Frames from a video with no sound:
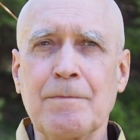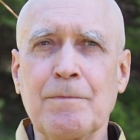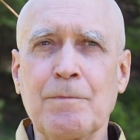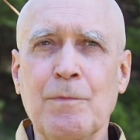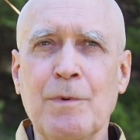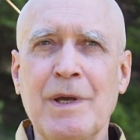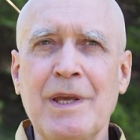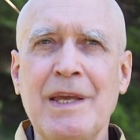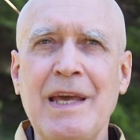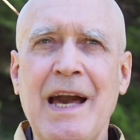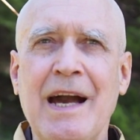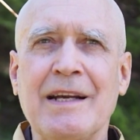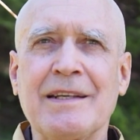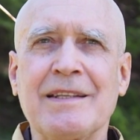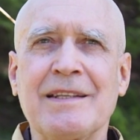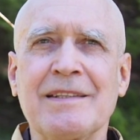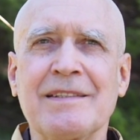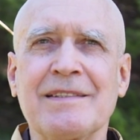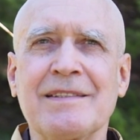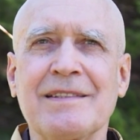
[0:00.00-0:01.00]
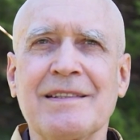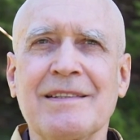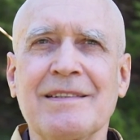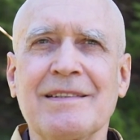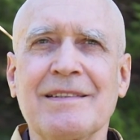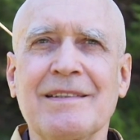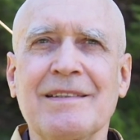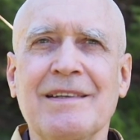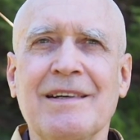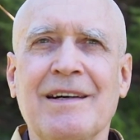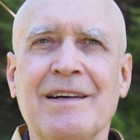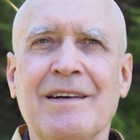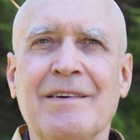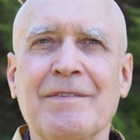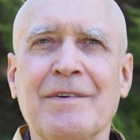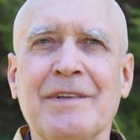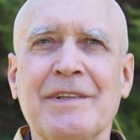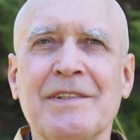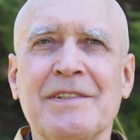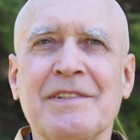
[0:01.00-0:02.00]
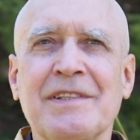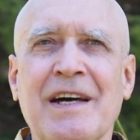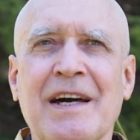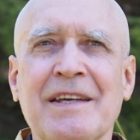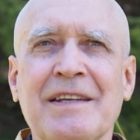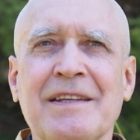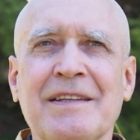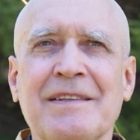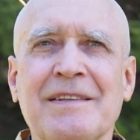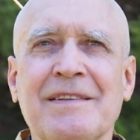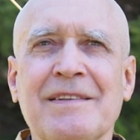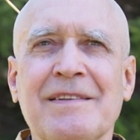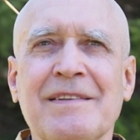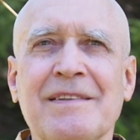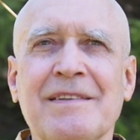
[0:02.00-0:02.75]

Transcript: we decided,